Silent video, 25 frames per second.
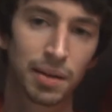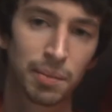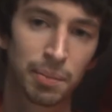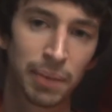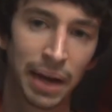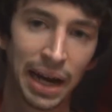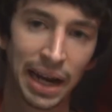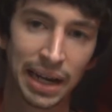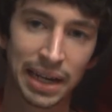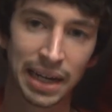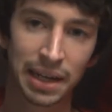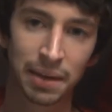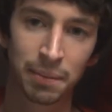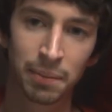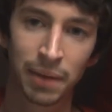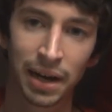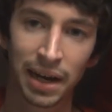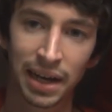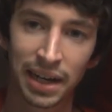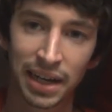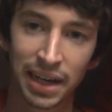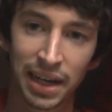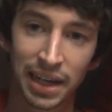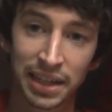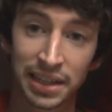back in
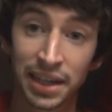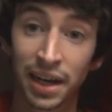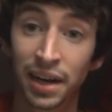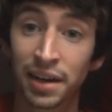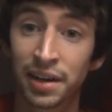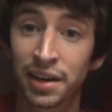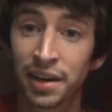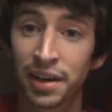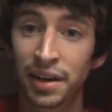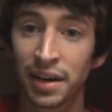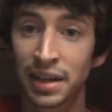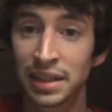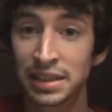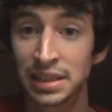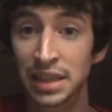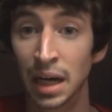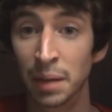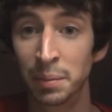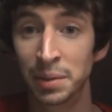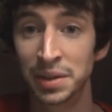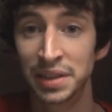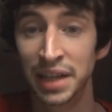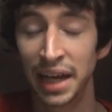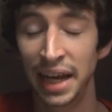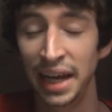my uh, younger and
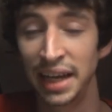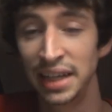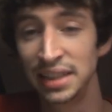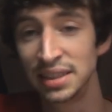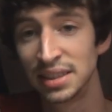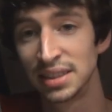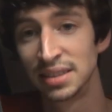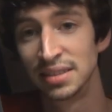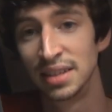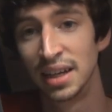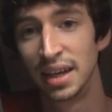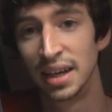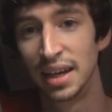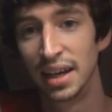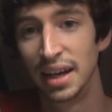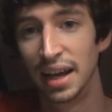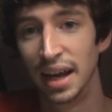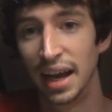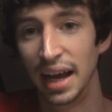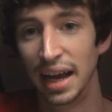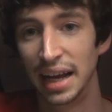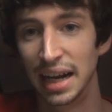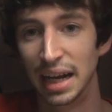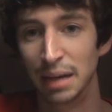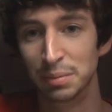dumber days,
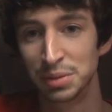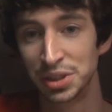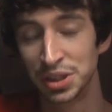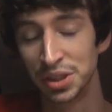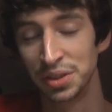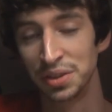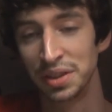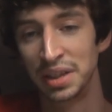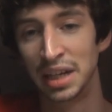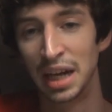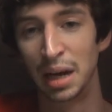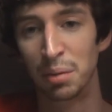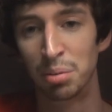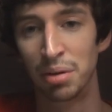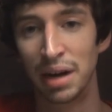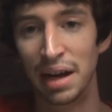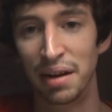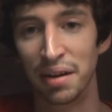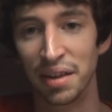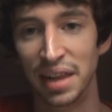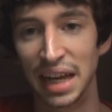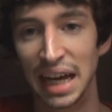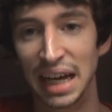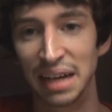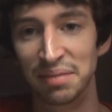and I'm certainly not
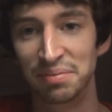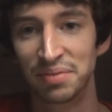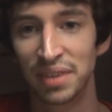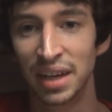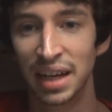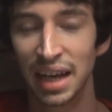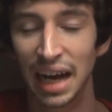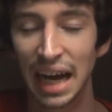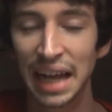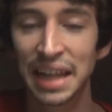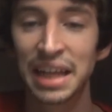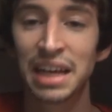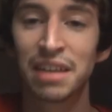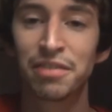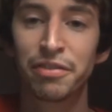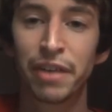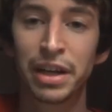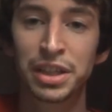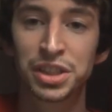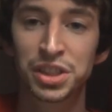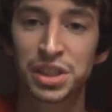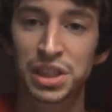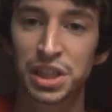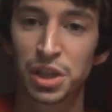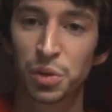proud of that. I think
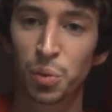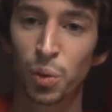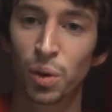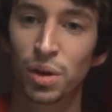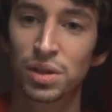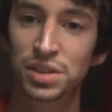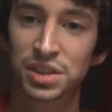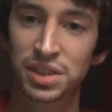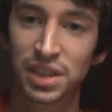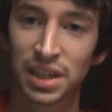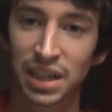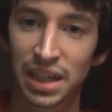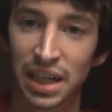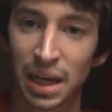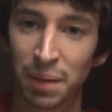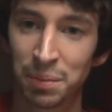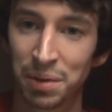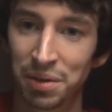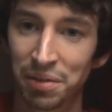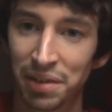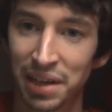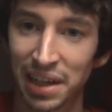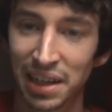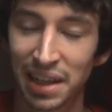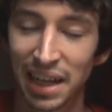eventually the world's going to come
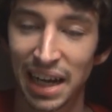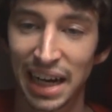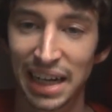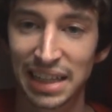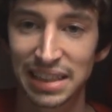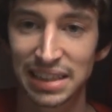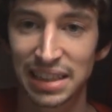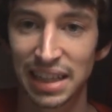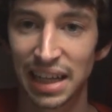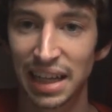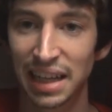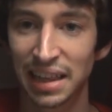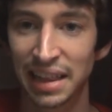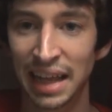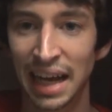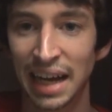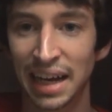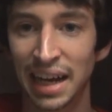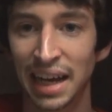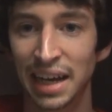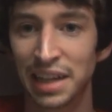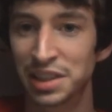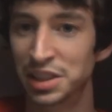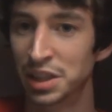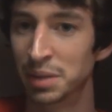to realize that
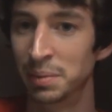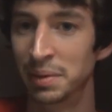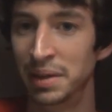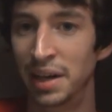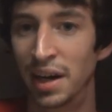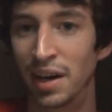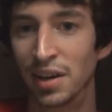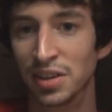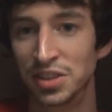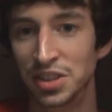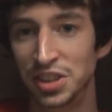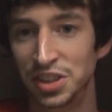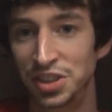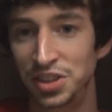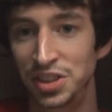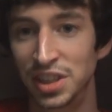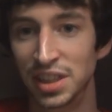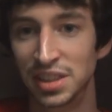that kind of terminology is